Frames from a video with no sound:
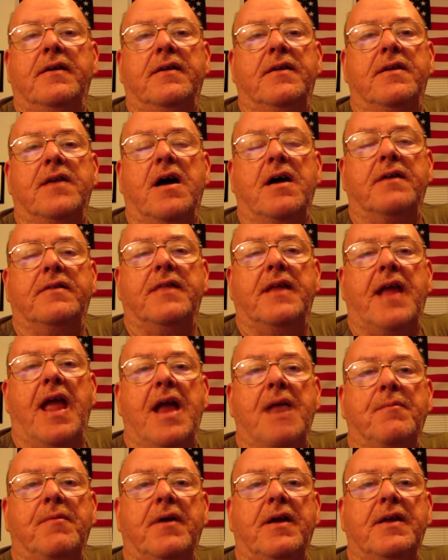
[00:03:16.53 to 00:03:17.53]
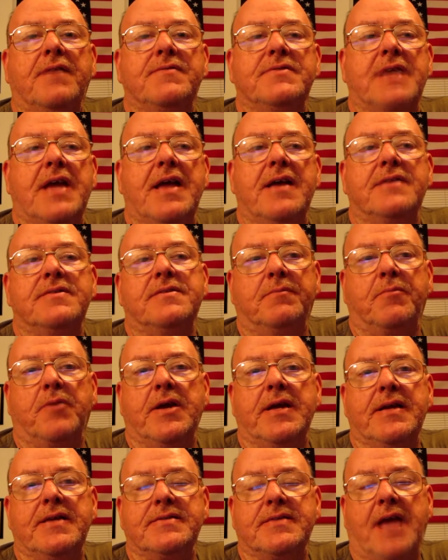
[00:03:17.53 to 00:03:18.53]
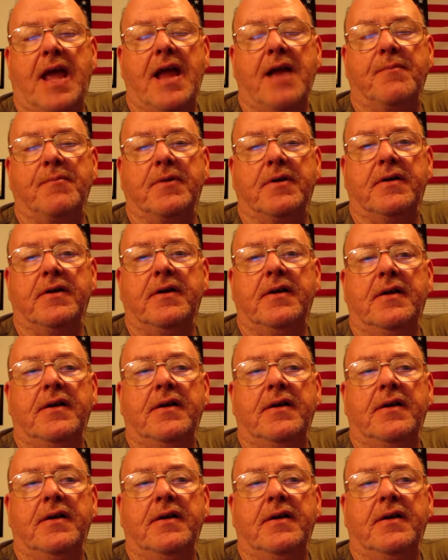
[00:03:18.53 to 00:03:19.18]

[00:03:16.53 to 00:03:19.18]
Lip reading: knock the camera out of his hands and break his camera.